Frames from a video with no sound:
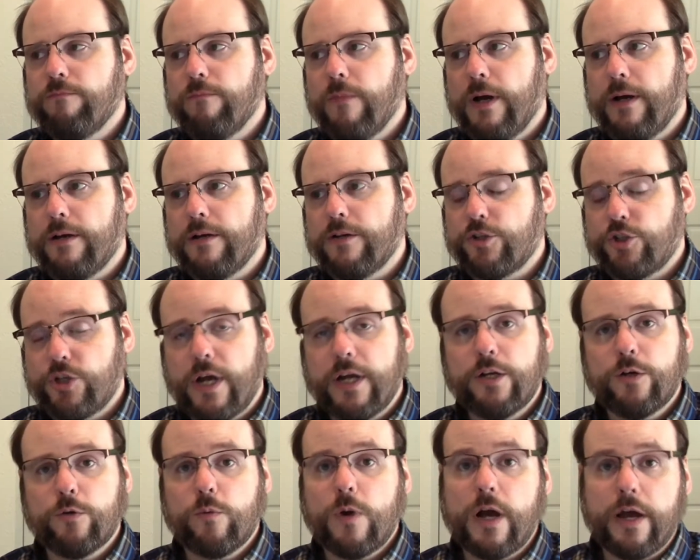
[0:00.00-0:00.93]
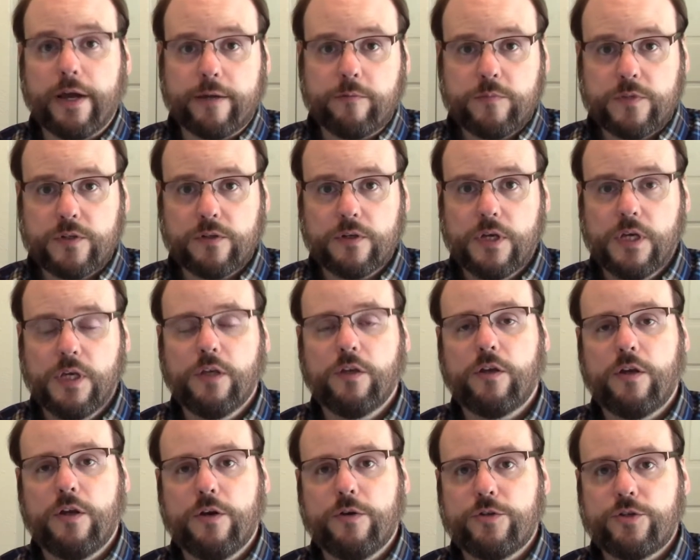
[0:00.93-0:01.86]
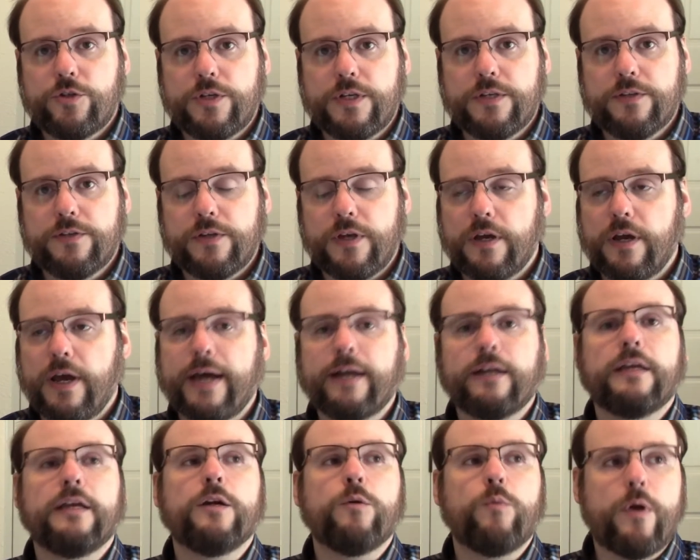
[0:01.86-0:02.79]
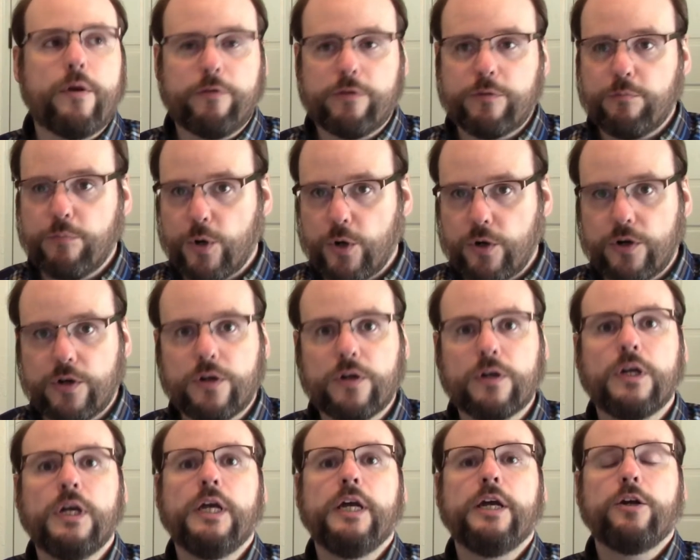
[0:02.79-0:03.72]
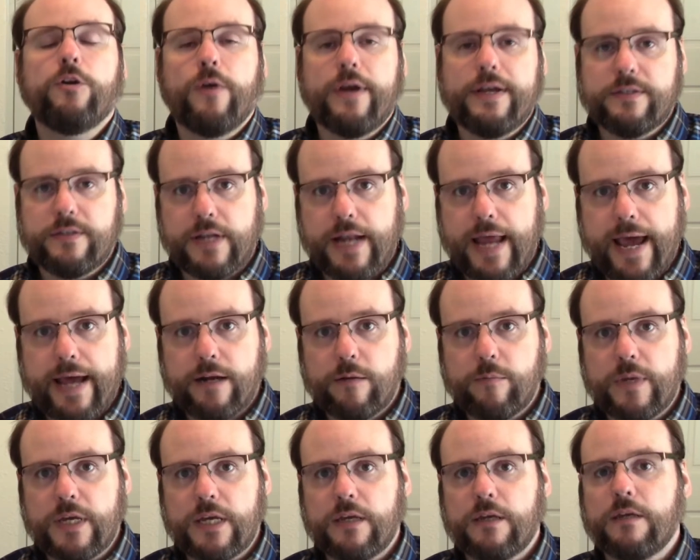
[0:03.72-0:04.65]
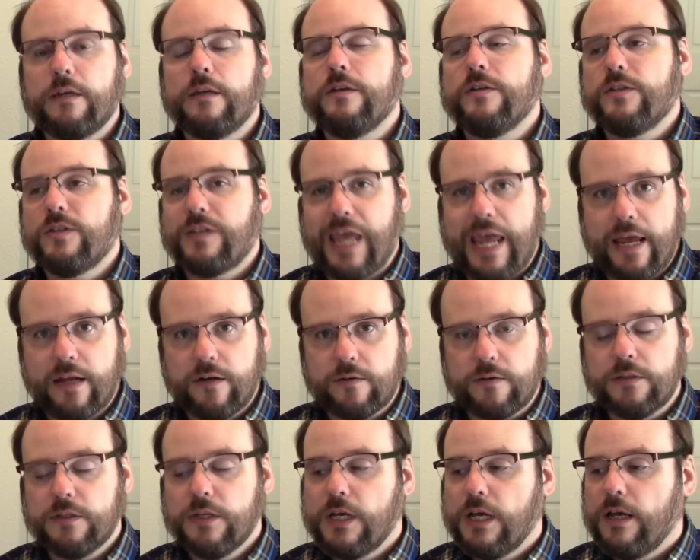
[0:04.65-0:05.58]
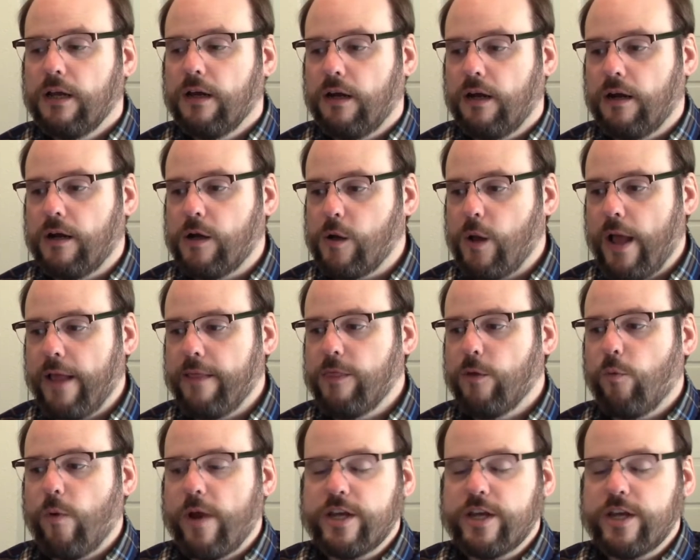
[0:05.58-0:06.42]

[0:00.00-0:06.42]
Shonda Rhimes. She's How to Get Away with Murder, Grey's Anatomy, Scandal, and the way